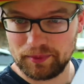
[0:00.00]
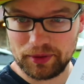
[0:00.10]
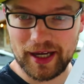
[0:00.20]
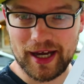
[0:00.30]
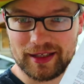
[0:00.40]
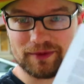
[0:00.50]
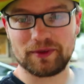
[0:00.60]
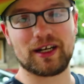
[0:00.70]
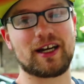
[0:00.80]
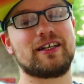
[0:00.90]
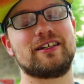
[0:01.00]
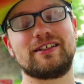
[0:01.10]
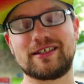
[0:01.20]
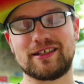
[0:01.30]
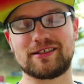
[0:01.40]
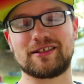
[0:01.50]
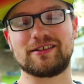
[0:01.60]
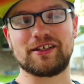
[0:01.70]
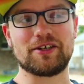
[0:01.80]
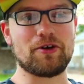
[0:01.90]
plot, we're not going to
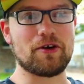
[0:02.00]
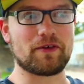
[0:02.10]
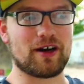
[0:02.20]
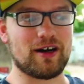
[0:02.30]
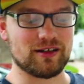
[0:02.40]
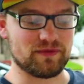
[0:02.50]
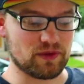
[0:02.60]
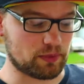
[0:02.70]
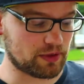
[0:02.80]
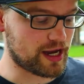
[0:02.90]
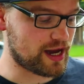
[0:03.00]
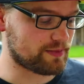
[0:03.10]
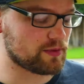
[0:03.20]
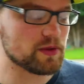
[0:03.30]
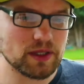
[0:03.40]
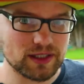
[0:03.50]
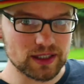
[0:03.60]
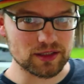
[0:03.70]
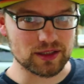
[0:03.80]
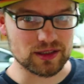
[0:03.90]
necessarily go over all of the plot, but we will
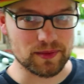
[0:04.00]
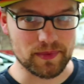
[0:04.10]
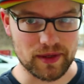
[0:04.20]
touch on some